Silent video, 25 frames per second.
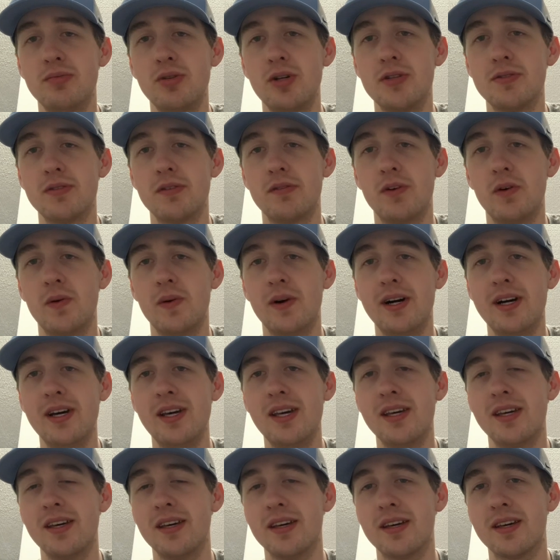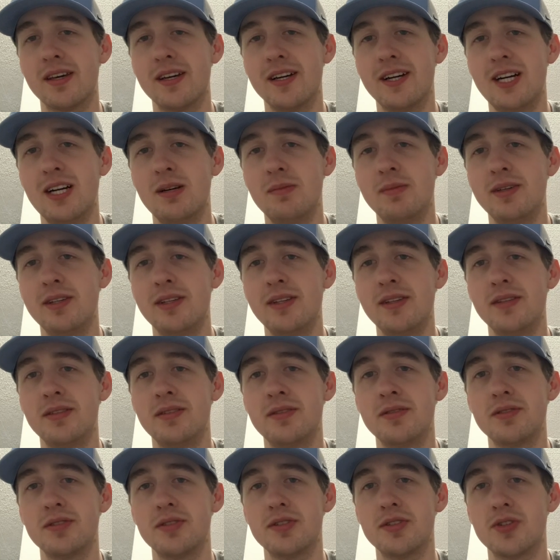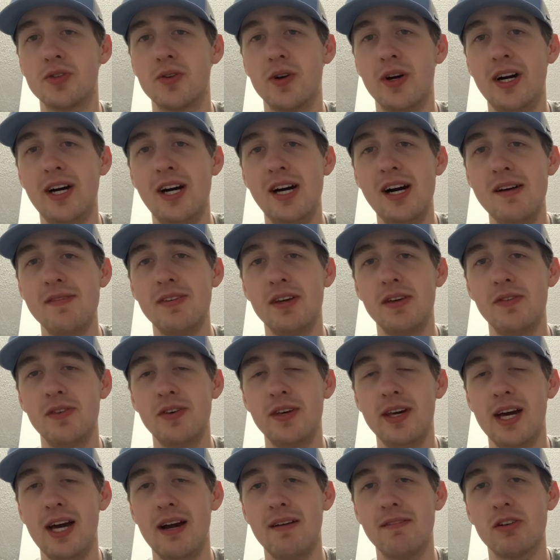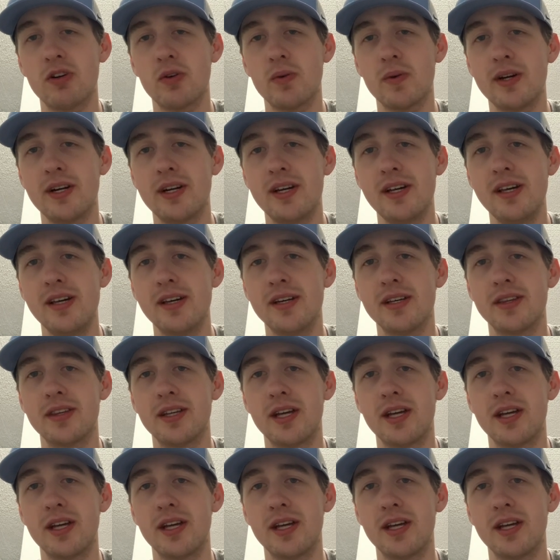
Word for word: Please leave a like, comment, subscribe if you haven't already.